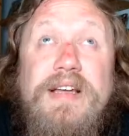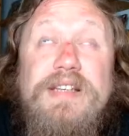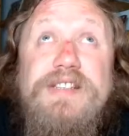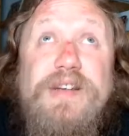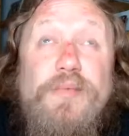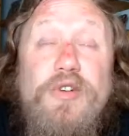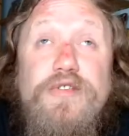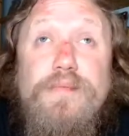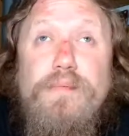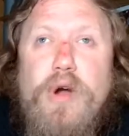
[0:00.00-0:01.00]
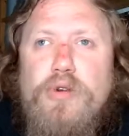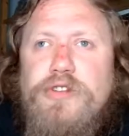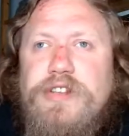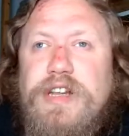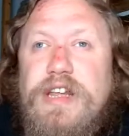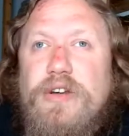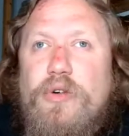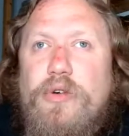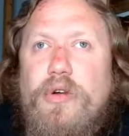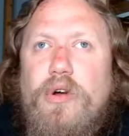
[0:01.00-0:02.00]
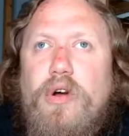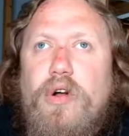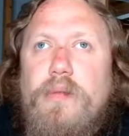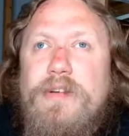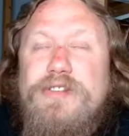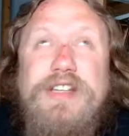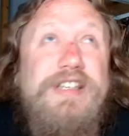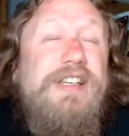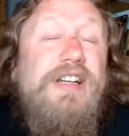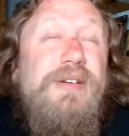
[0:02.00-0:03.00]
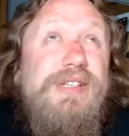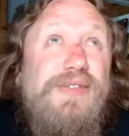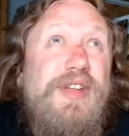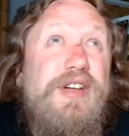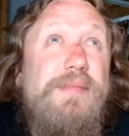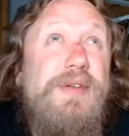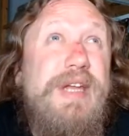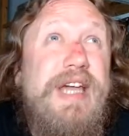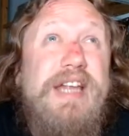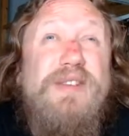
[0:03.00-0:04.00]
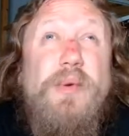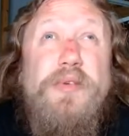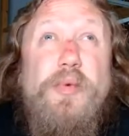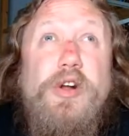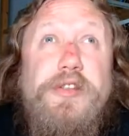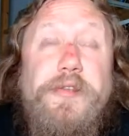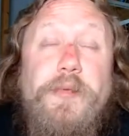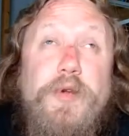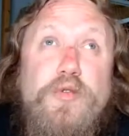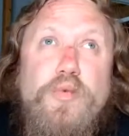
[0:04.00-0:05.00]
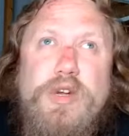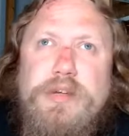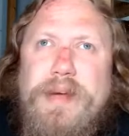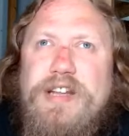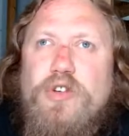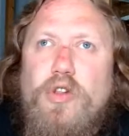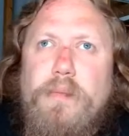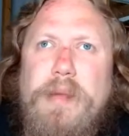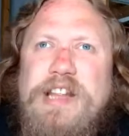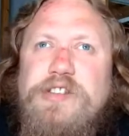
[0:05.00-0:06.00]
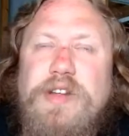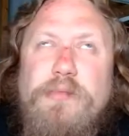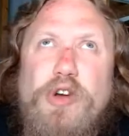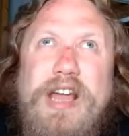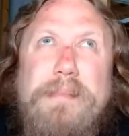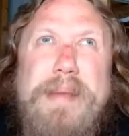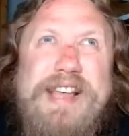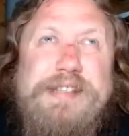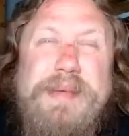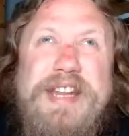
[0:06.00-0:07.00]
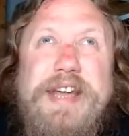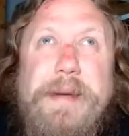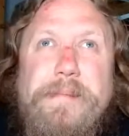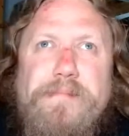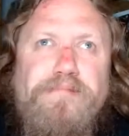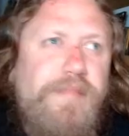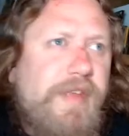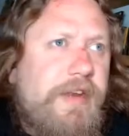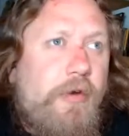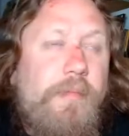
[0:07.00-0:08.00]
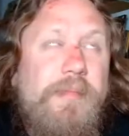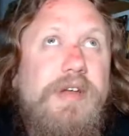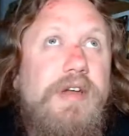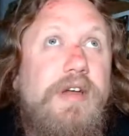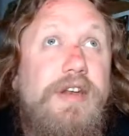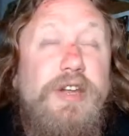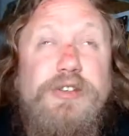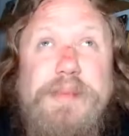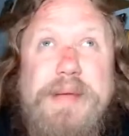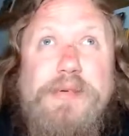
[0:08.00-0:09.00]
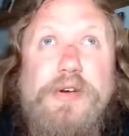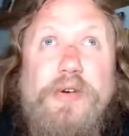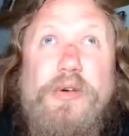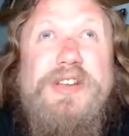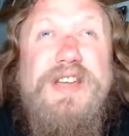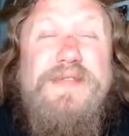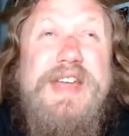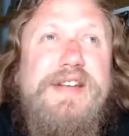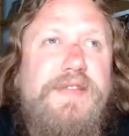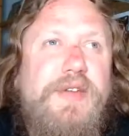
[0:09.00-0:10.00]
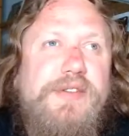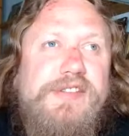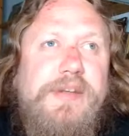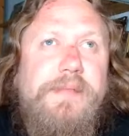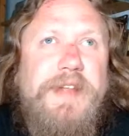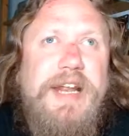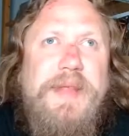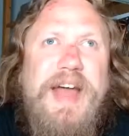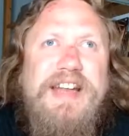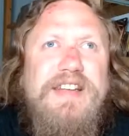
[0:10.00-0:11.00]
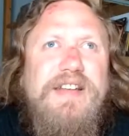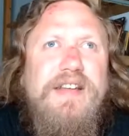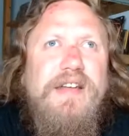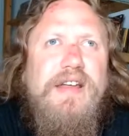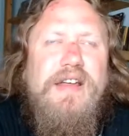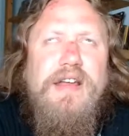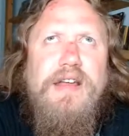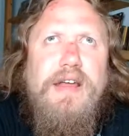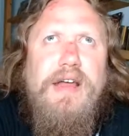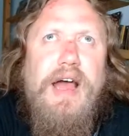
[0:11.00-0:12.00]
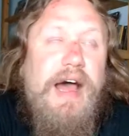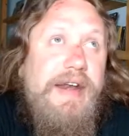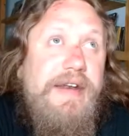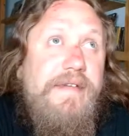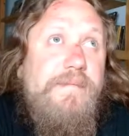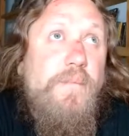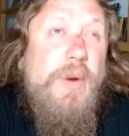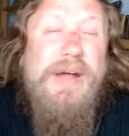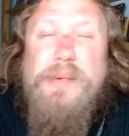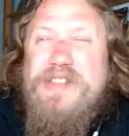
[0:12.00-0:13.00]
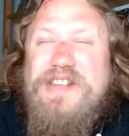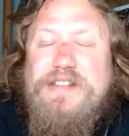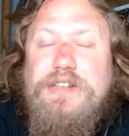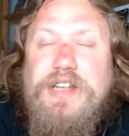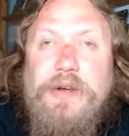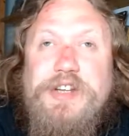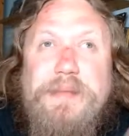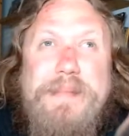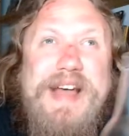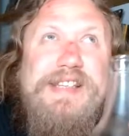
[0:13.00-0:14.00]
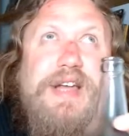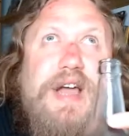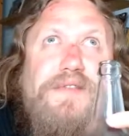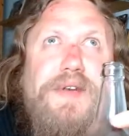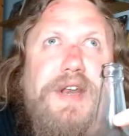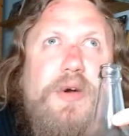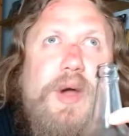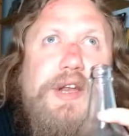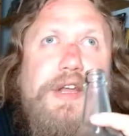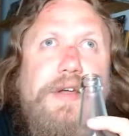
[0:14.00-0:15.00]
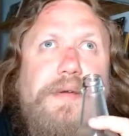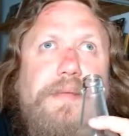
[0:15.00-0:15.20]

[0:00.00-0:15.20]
someone who mostly or almost exclusively communicated with the world through what you might call mainstream or like mass media, newspaper or TV interviews or something like that. And with Sarah J. Maas, I have no idea.